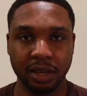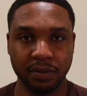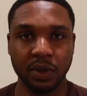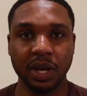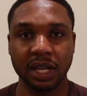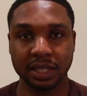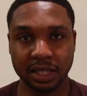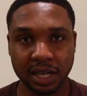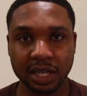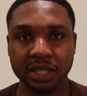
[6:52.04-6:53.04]
if you had
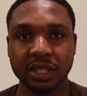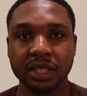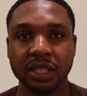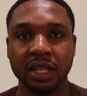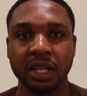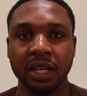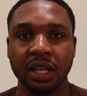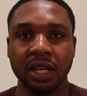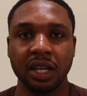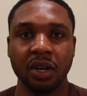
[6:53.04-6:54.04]
learned
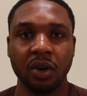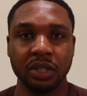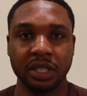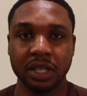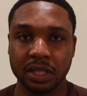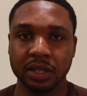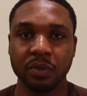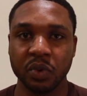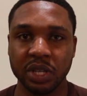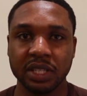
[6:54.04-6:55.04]
or did
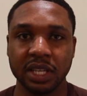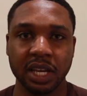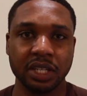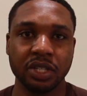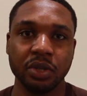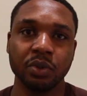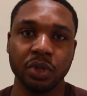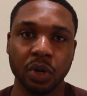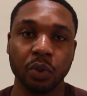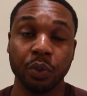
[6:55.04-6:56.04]
some research, you
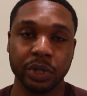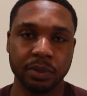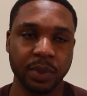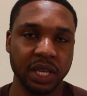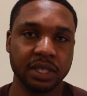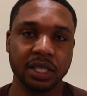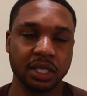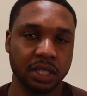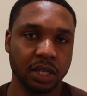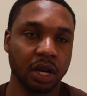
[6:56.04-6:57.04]
know which
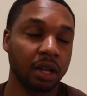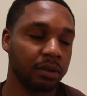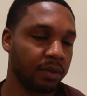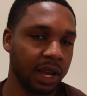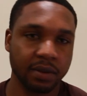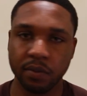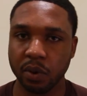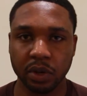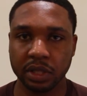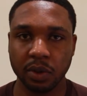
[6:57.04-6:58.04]
bases you qualify
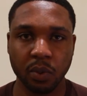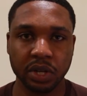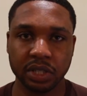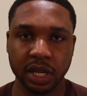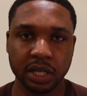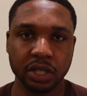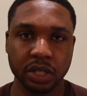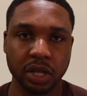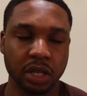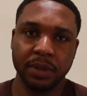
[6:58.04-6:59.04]
for and the ones that you
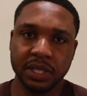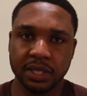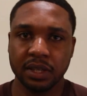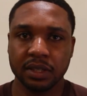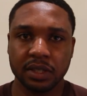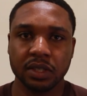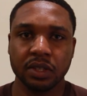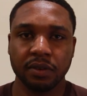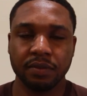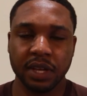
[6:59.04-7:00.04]
do not. PCS
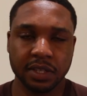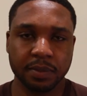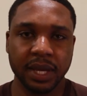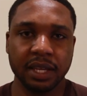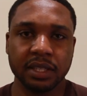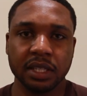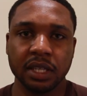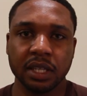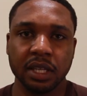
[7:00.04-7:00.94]
into your first base.